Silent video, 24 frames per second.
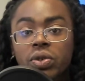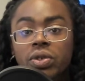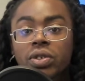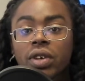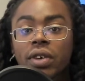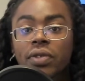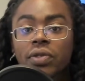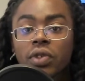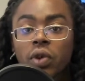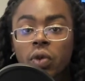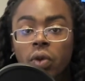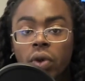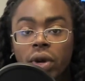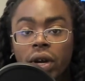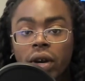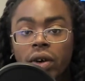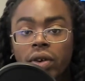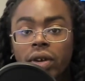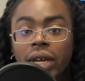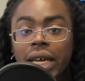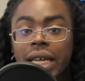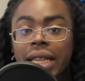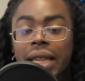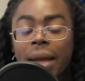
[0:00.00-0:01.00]
of
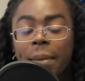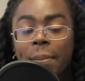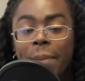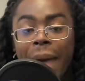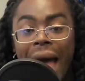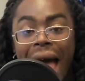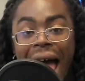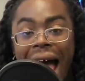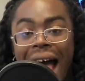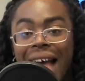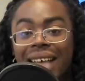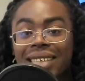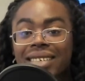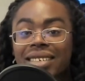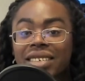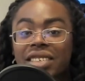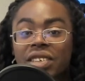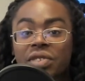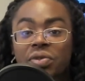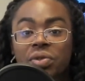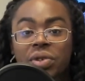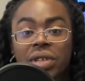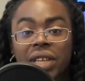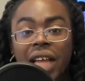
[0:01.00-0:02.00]
Toyota in the past and
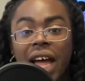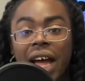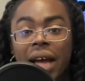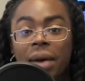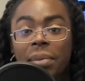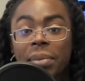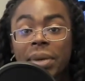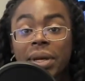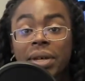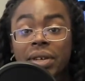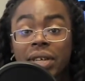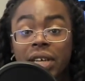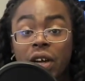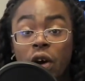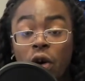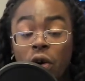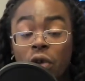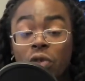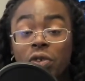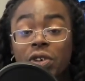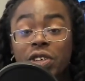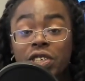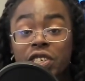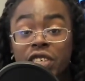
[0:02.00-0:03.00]
their reliability
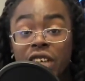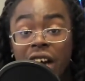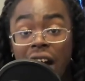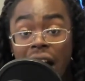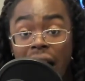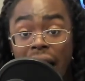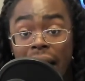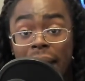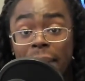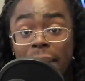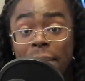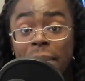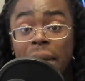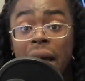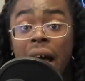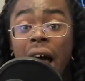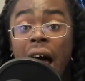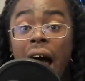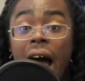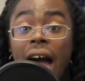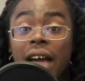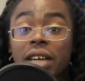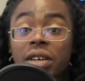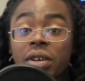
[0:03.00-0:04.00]
over time,
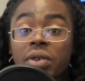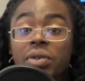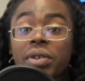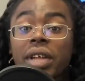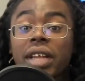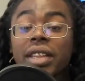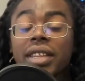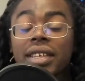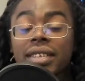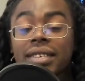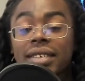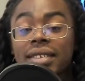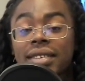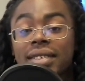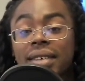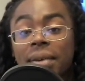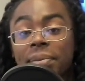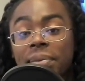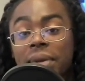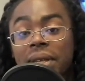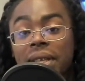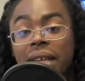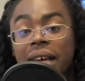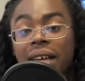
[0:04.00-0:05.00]
I knew that this is
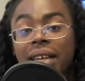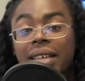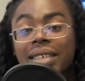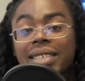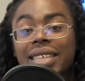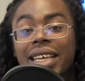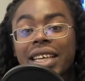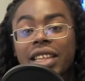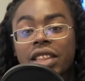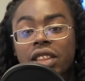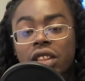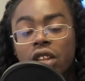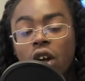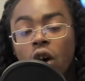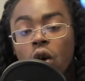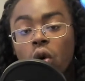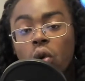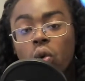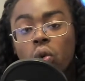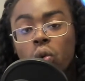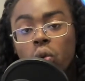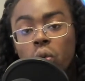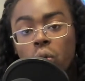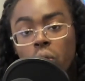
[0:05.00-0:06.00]
something that is a low
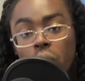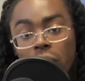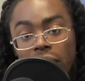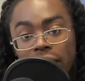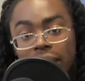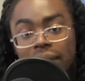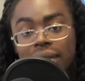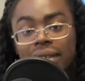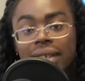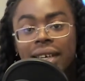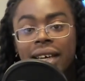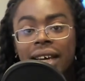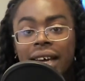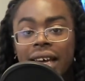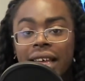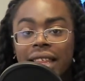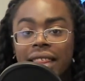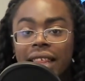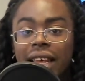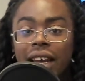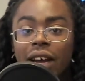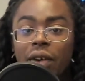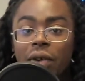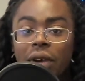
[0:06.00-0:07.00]
risk
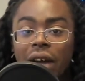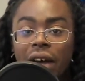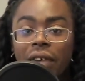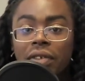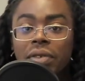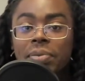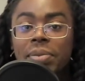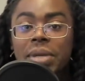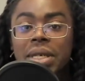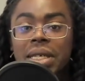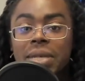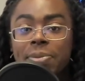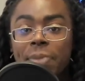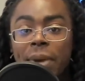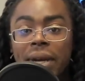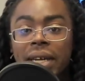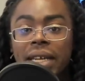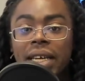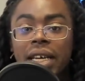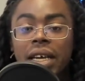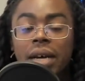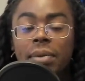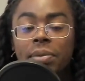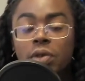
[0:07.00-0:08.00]
that I would have to be
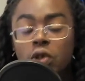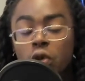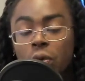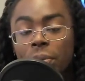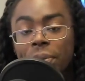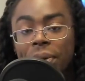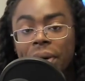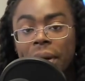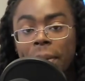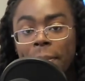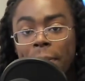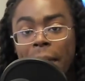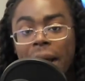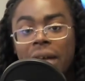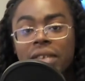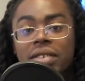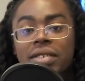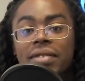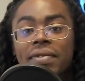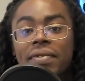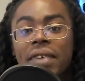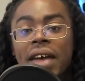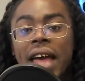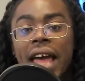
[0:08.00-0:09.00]
spending absorbent
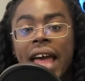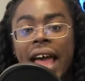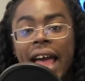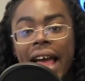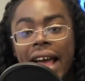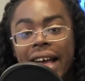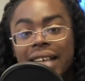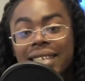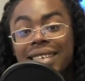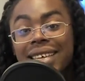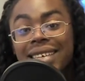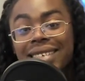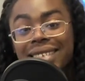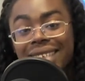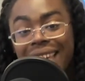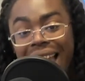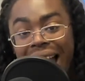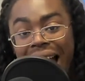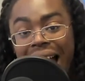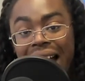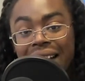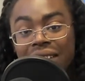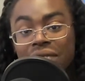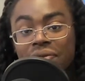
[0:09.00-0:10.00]
amounts of excess
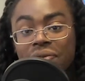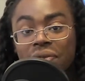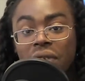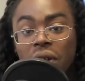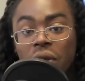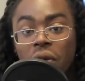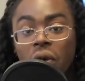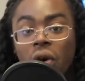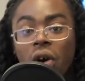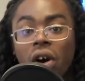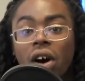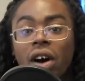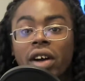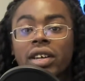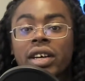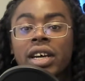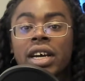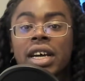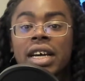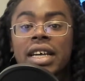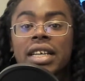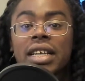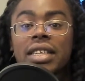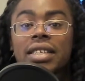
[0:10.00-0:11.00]
cash flow on
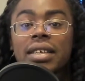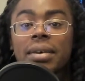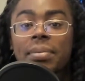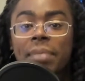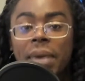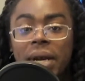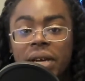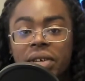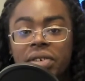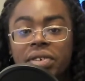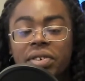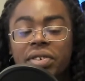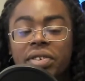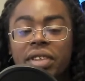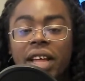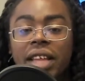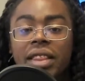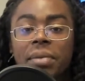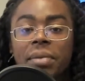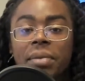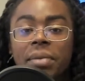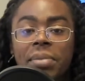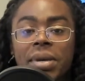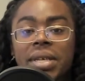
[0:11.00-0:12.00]
to make sure
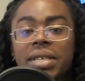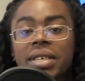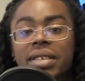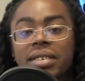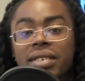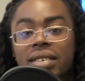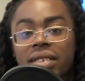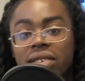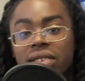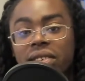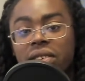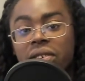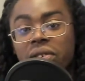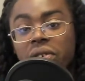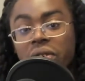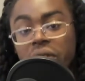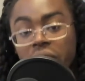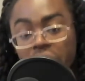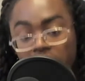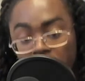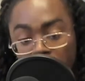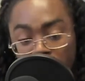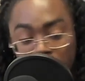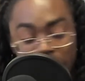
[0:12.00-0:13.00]
that the business is still
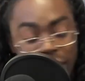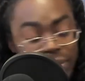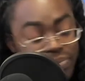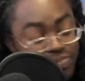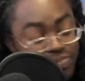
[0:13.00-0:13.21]
going.